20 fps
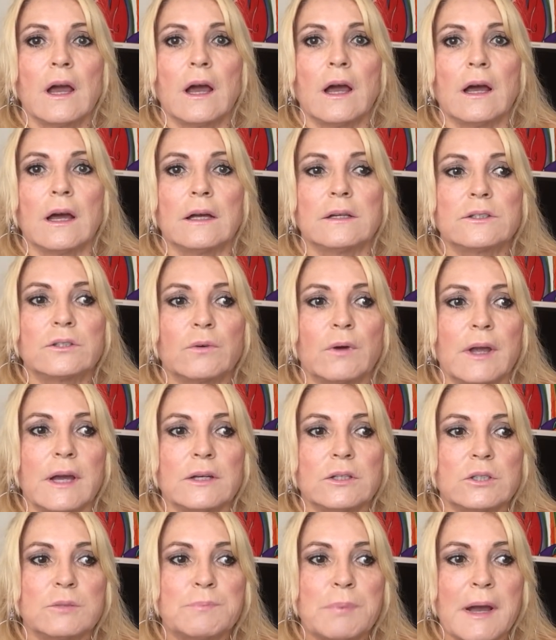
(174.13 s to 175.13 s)
Uh, so I
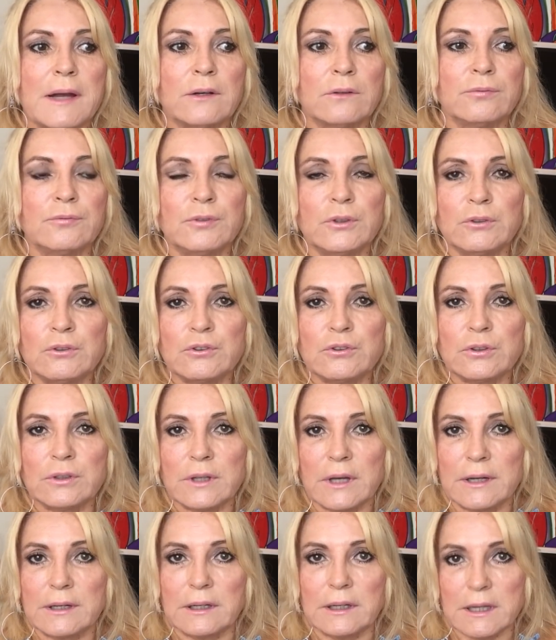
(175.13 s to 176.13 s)
had a spinal fusion
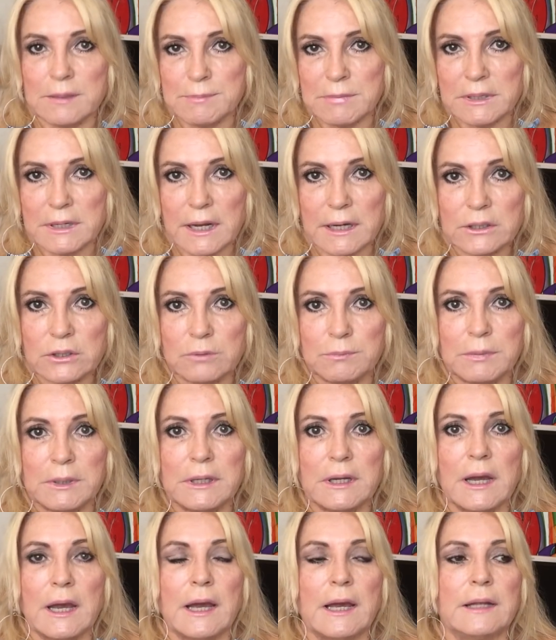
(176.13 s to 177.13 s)
and a
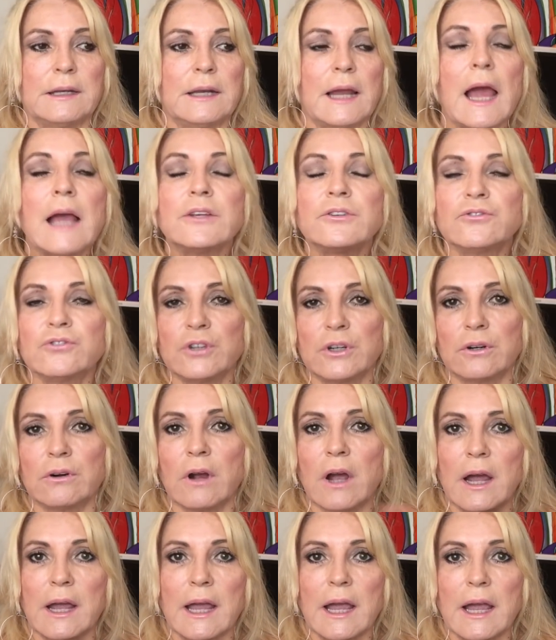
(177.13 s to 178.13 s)
laminectomy, and last year
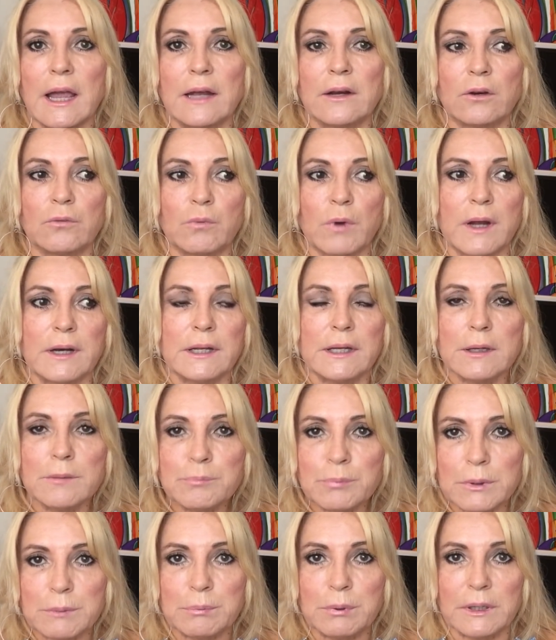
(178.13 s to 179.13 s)
I had a right
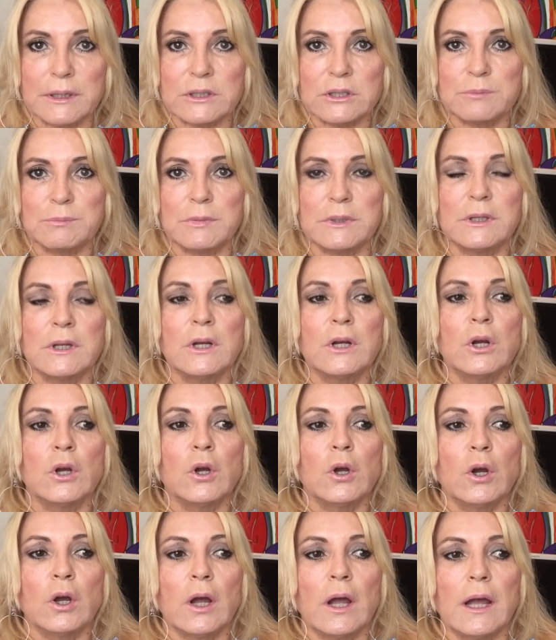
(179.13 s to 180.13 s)
hip replacement,
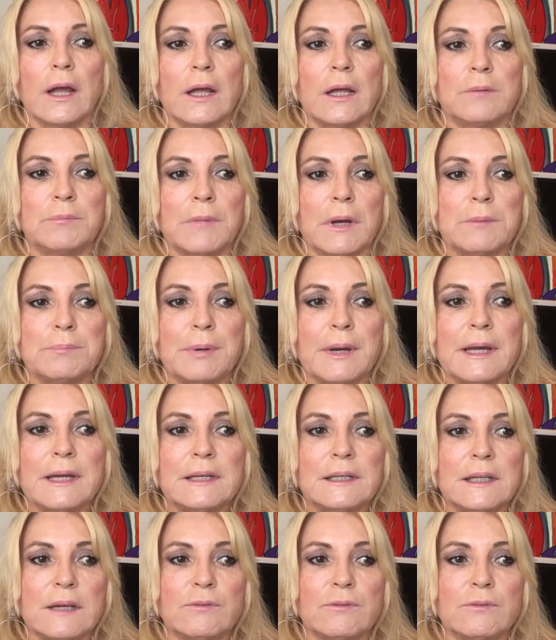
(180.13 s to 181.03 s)
and my pain